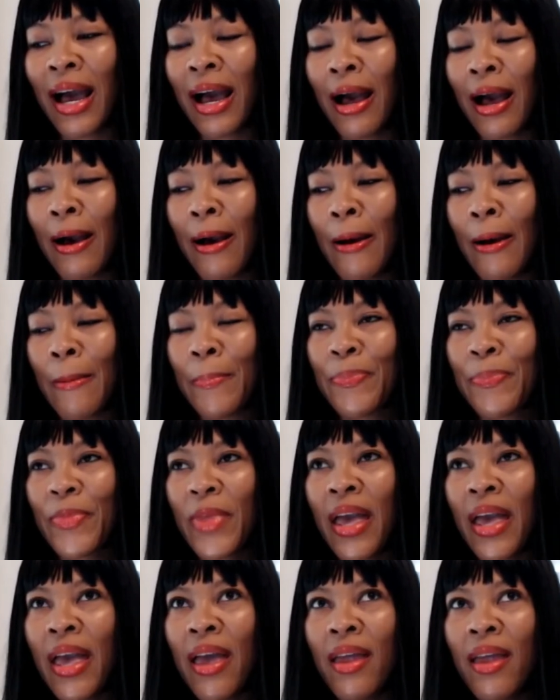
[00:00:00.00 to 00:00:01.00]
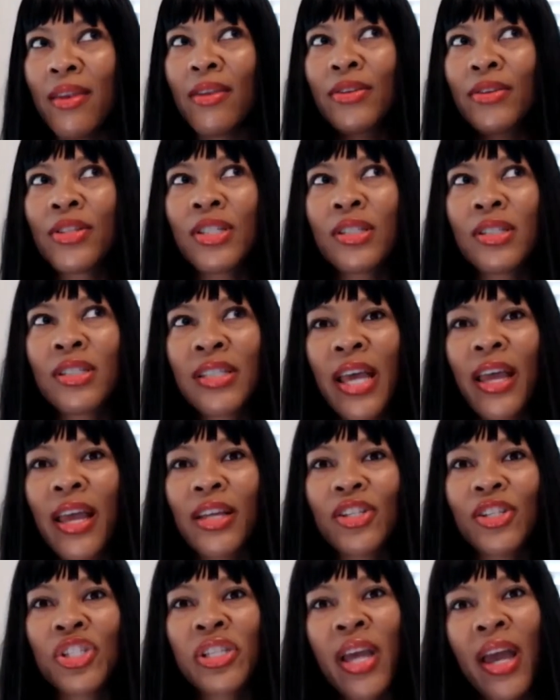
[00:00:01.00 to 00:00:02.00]
Um, and to stay
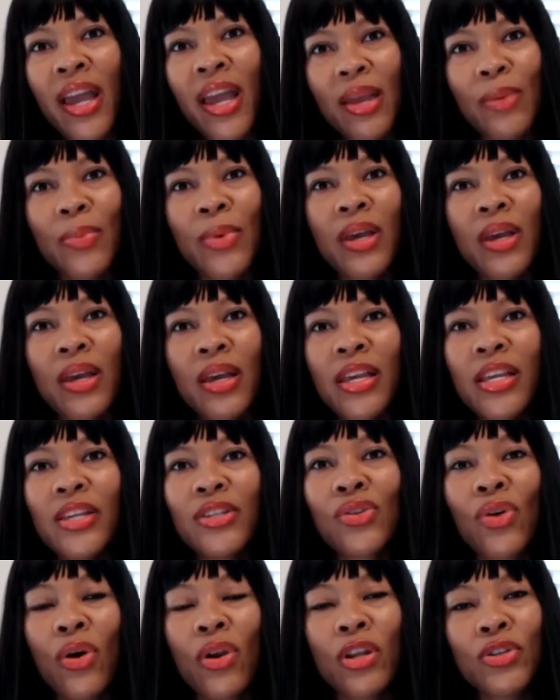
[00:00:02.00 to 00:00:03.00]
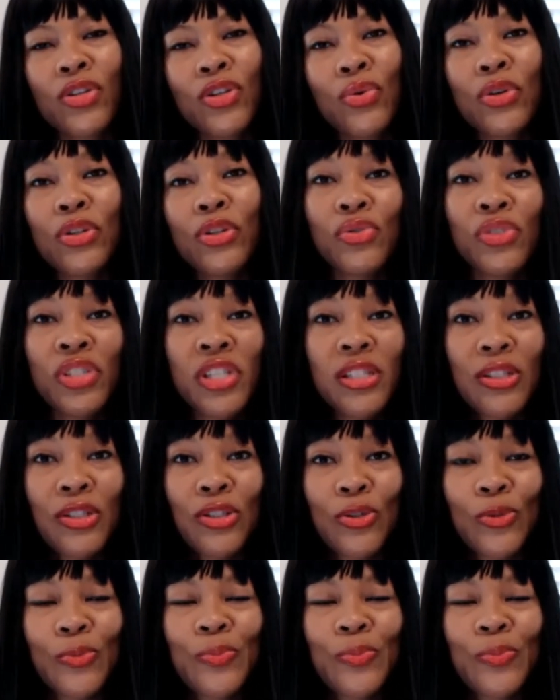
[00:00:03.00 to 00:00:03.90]
in shape, he started doing jujitsu.